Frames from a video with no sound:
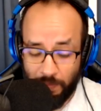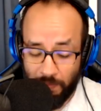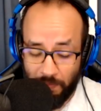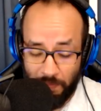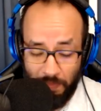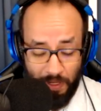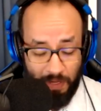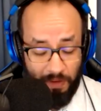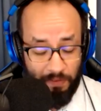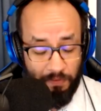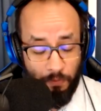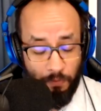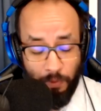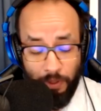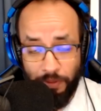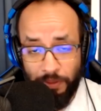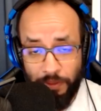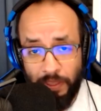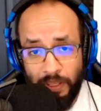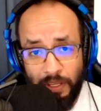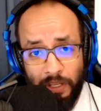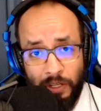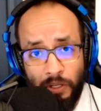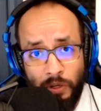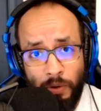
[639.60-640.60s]
beef with
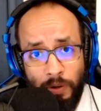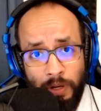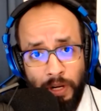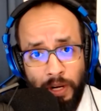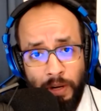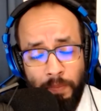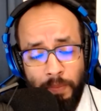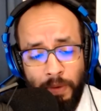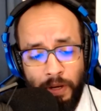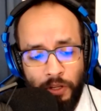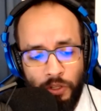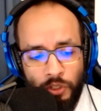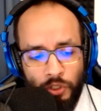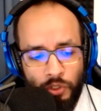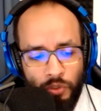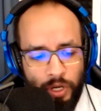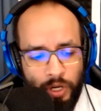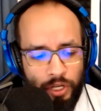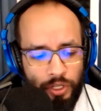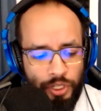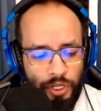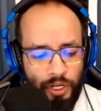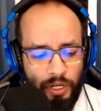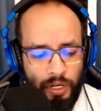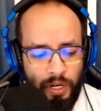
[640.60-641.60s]
the current
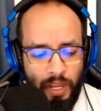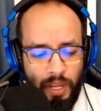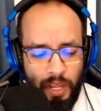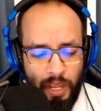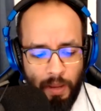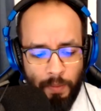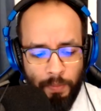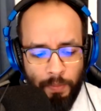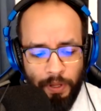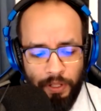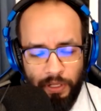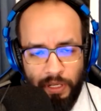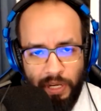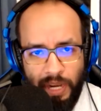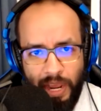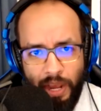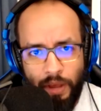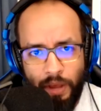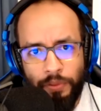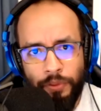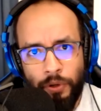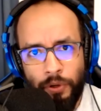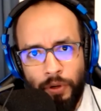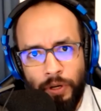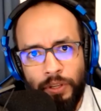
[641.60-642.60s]
administration, but
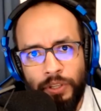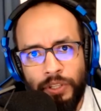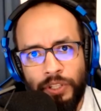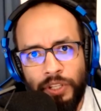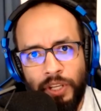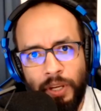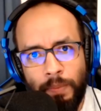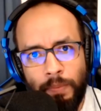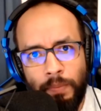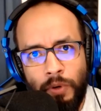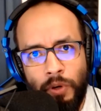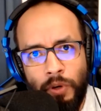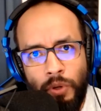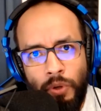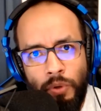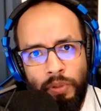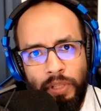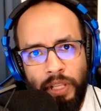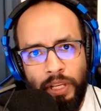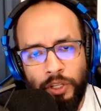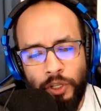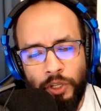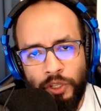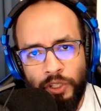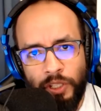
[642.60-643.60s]
now there is some new
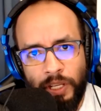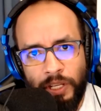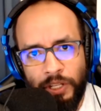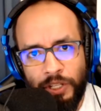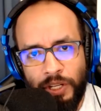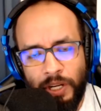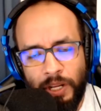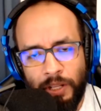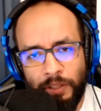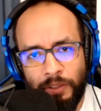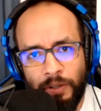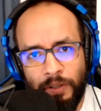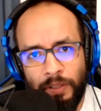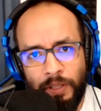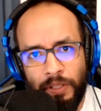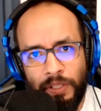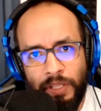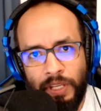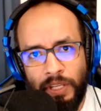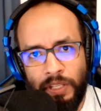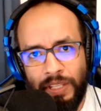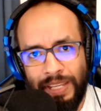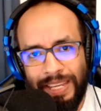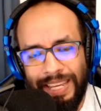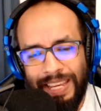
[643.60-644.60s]
legislation out there that
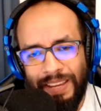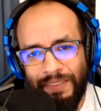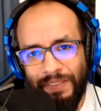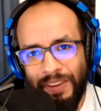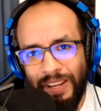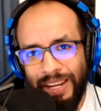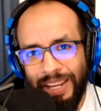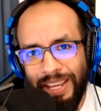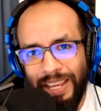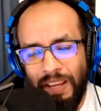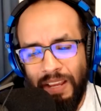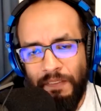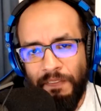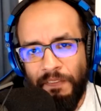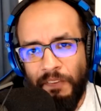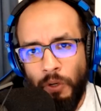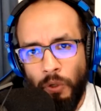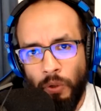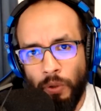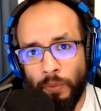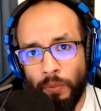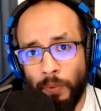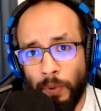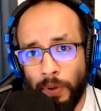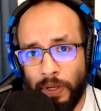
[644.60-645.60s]
says even if
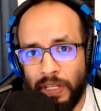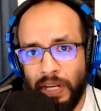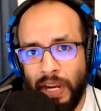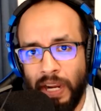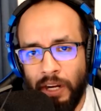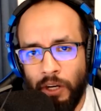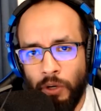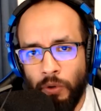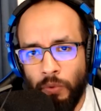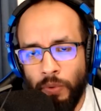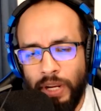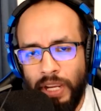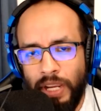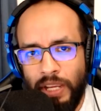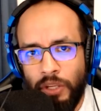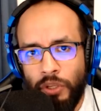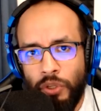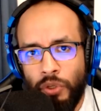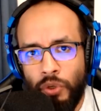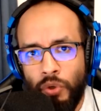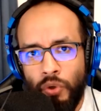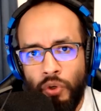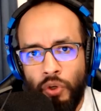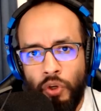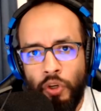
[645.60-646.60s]
you're a retiree,
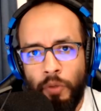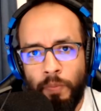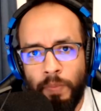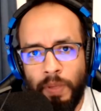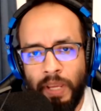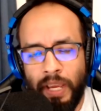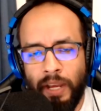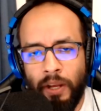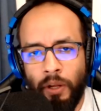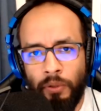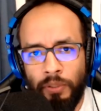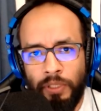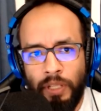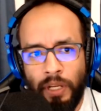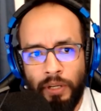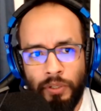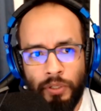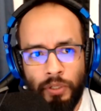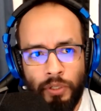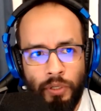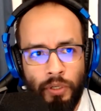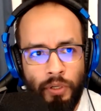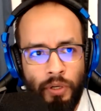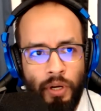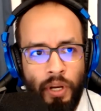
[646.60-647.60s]
you could be held
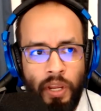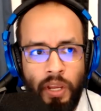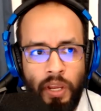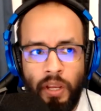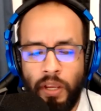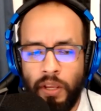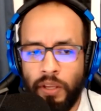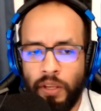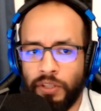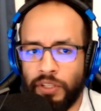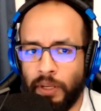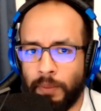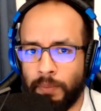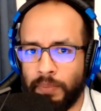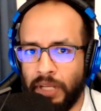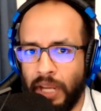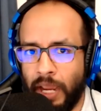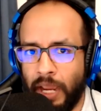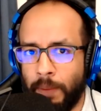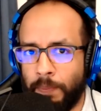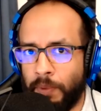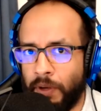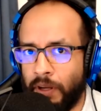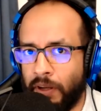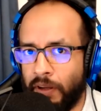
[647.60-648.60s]
under some
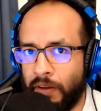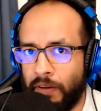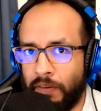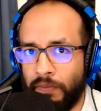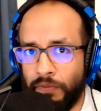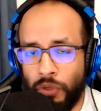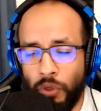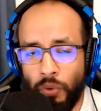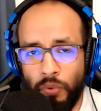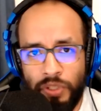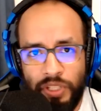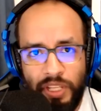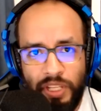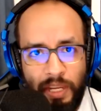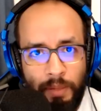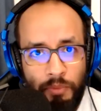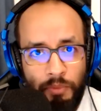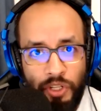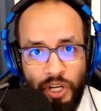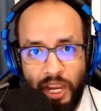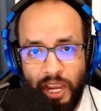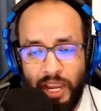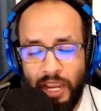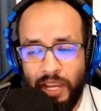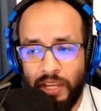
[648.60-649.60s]
type of
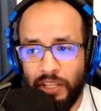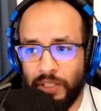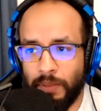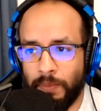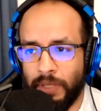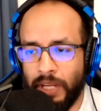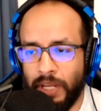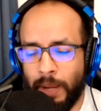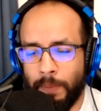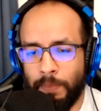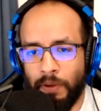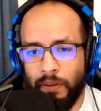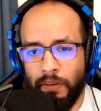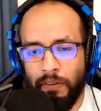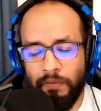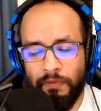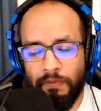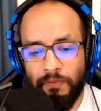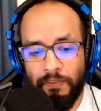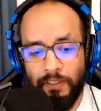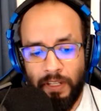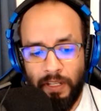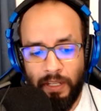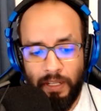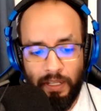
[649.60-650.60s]
UCMJ, some type of
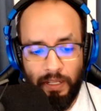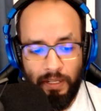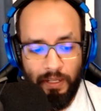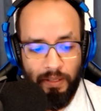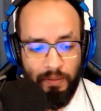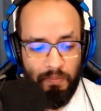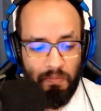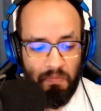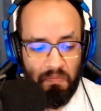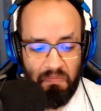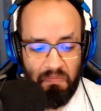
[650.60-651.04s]
I